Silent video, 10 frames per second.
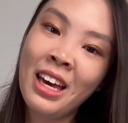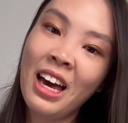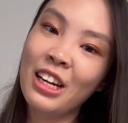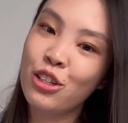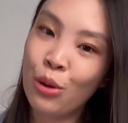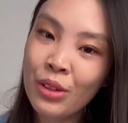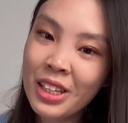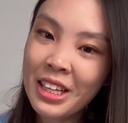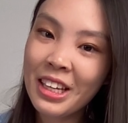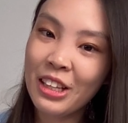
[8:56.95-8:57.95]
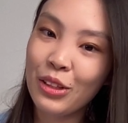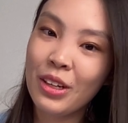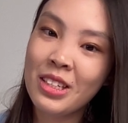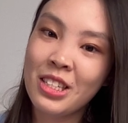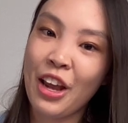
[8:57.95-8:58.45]
I don't think it
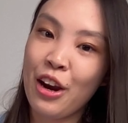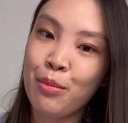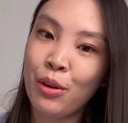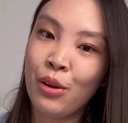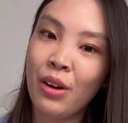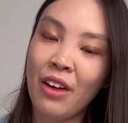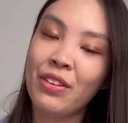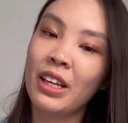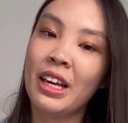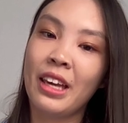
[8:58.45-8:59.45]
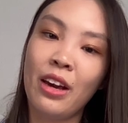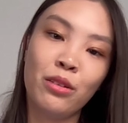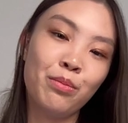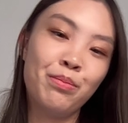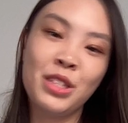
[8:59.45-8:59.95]
looks terrible. I feel like
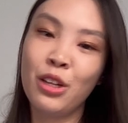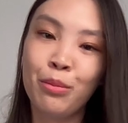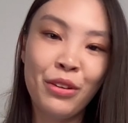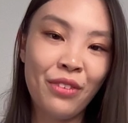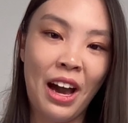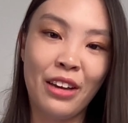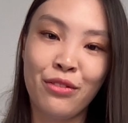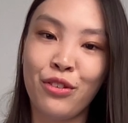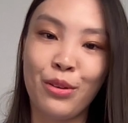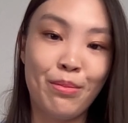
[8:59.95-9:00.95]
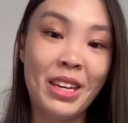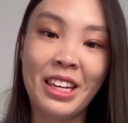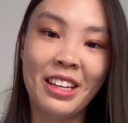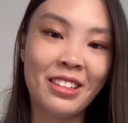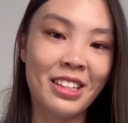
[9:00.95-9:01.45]
it'll still be fine for
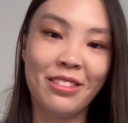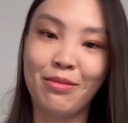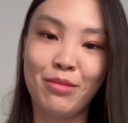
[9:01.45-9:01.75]
meetings and